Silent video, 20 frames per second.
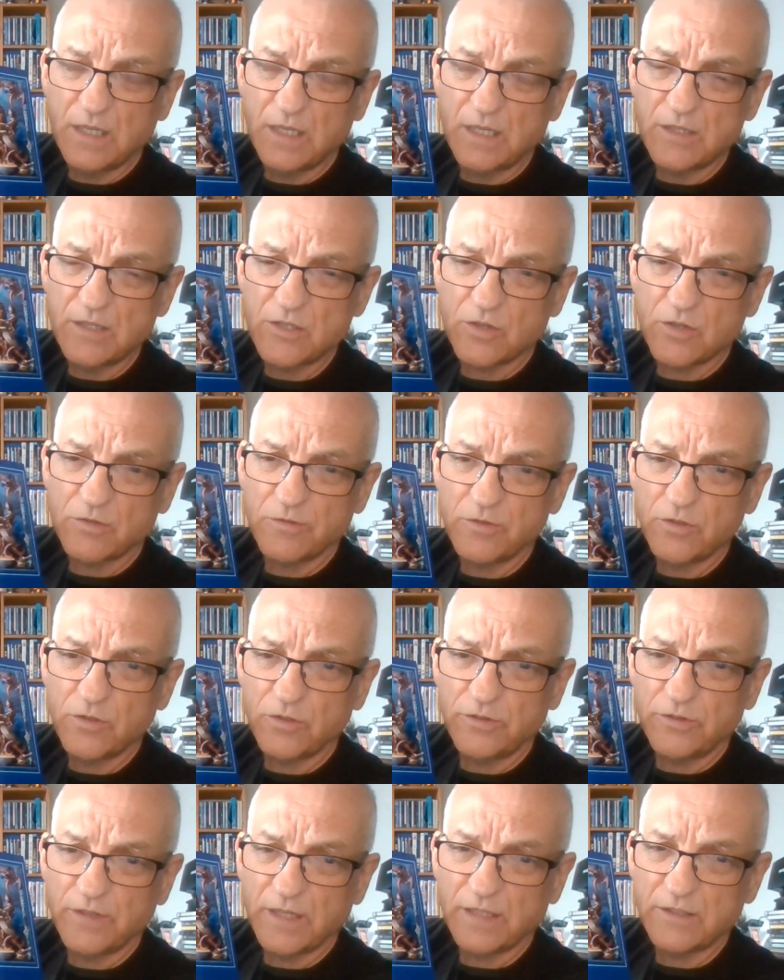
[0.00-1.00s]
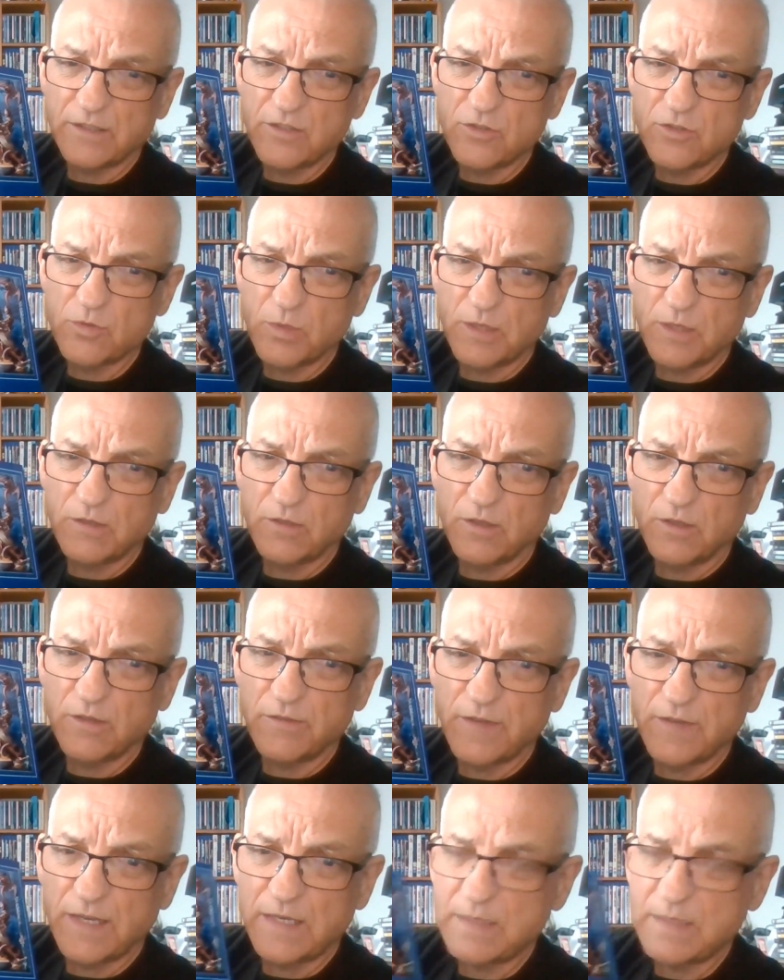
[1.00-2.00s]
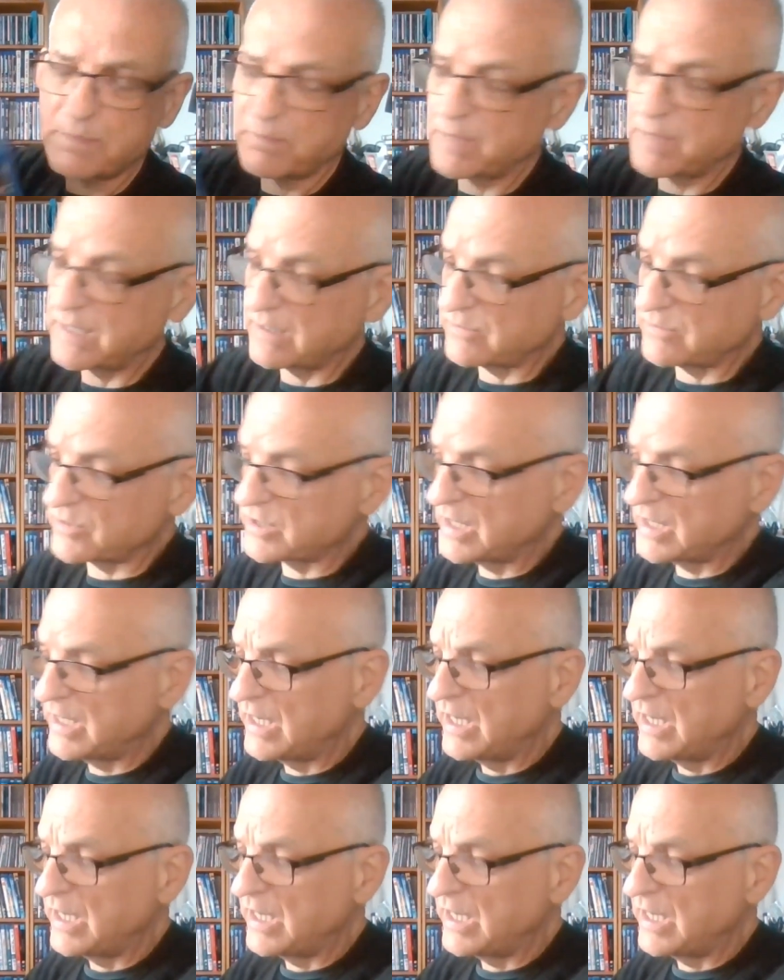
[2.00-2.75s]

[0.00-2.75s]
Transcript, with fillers: his offer on that as well of eight pounds.